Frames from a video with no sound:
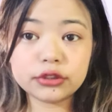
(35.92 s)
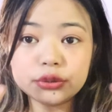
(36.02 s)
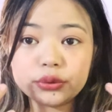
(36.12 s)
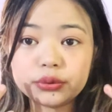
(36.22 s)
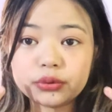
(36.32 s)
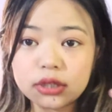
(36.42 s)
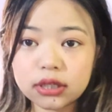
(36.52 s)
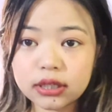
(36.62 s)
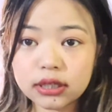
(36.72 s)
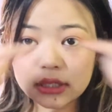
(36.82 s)
to
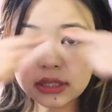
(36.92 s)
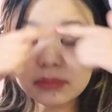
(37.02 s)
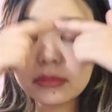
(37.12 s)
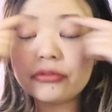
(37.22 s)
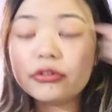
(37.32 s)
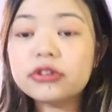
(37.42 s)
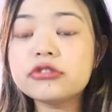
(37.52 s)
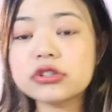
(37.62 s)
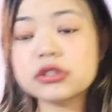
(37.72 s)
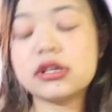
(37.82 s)
keep a
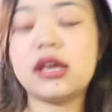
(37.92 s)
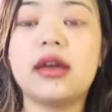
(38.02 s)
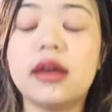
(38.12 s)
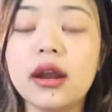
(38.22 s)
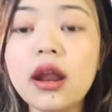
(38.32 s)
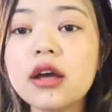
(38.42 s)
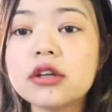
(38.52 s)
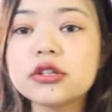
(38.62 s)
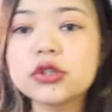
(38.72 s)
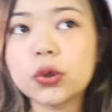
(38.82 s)
fringes hair.
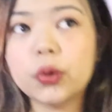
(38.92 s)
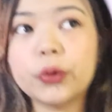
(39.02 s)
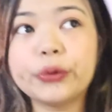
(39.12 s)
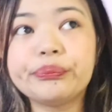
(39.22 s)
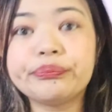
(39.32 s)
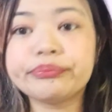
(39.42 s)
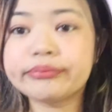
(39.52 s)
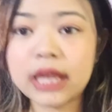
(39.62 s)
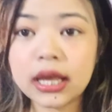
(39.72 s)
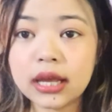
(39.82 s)
So
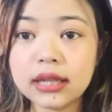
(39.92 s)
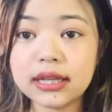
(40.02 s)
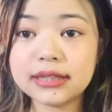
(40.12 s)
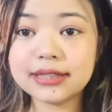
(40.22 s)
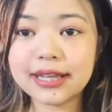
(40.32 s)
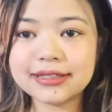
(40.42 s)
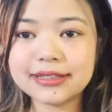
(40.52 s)
let's get